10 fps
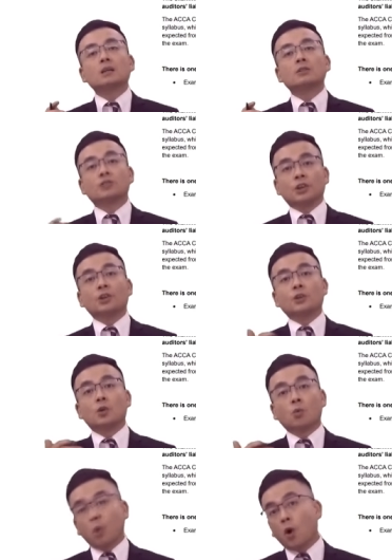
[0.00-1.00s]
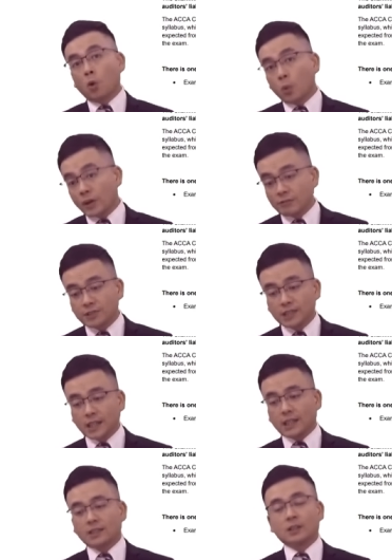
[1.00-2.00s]
to what we've
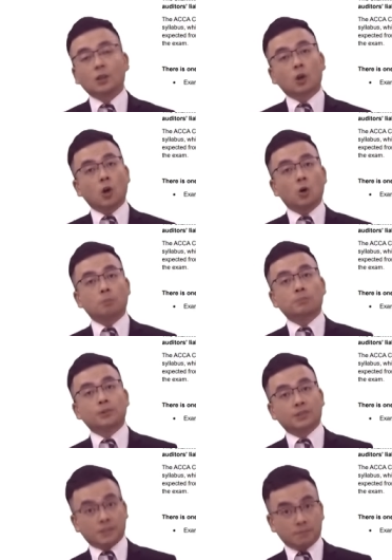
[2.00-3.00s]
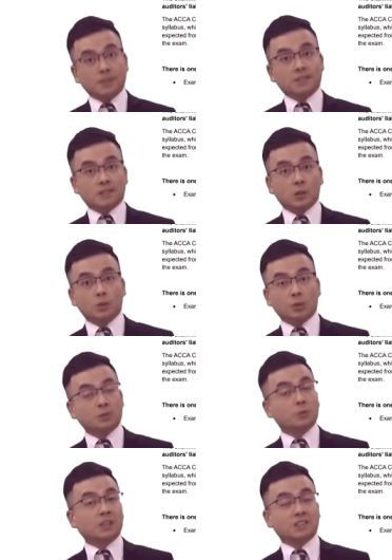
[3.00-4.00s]
seen in the corporate and business law, which
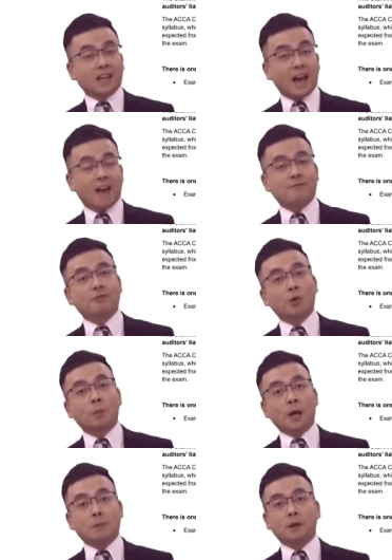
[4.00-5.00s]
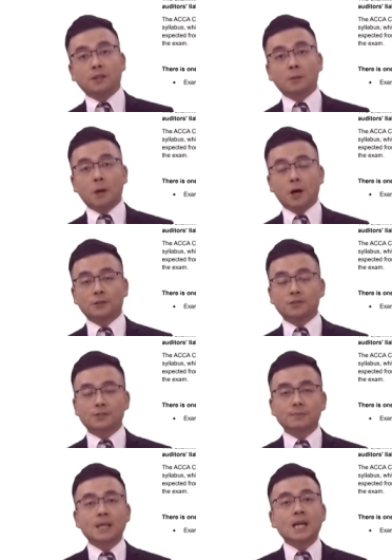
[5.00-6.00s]
means the F4 paper in the past.
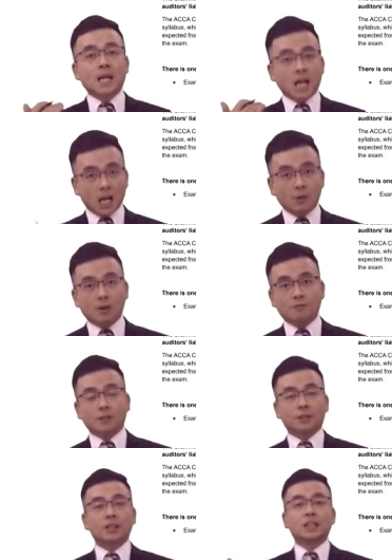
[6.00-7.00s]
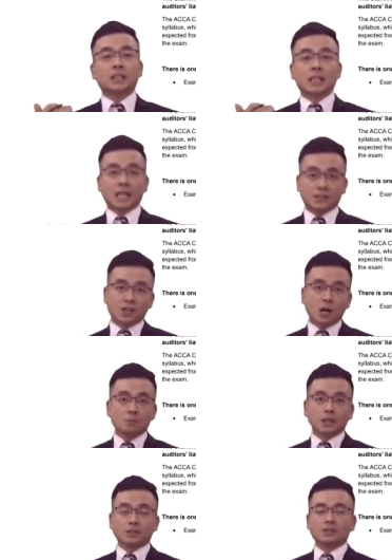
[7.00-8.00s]
However, the
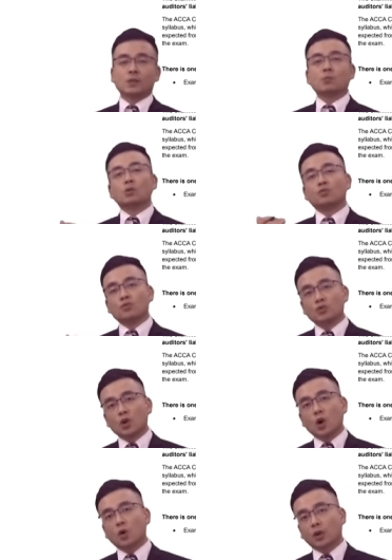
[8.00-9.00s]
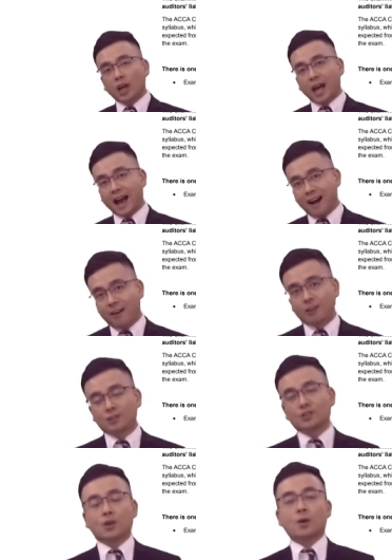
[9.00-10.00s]
examining team will not
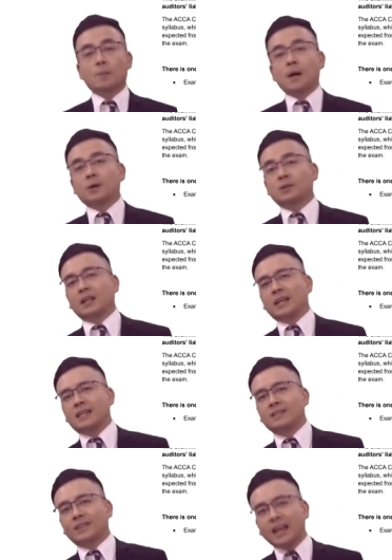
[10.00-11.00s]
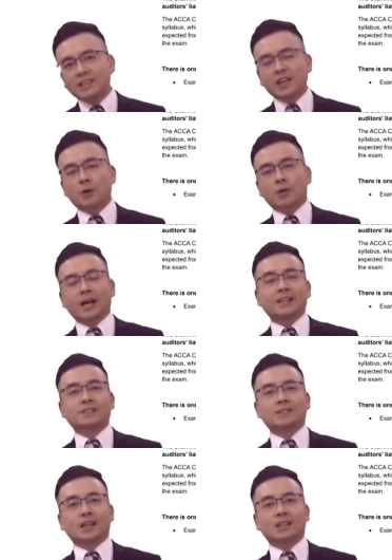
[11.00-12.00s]
ask you about the detailed
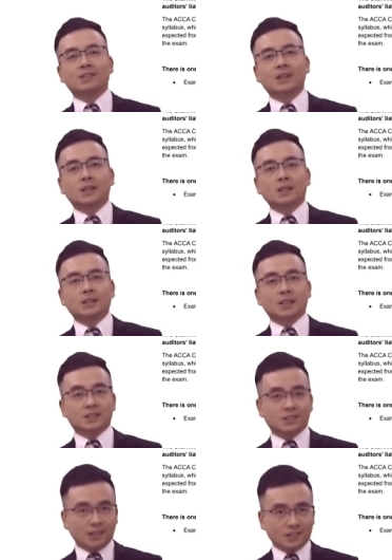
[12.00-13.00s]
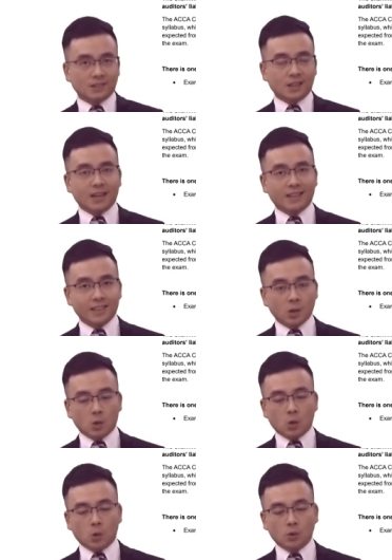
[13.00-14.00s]
cases that existed in
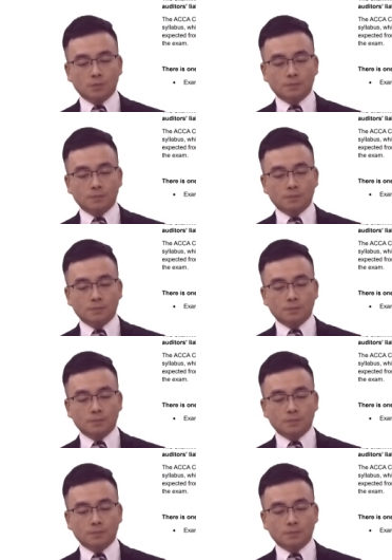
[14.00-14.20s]
law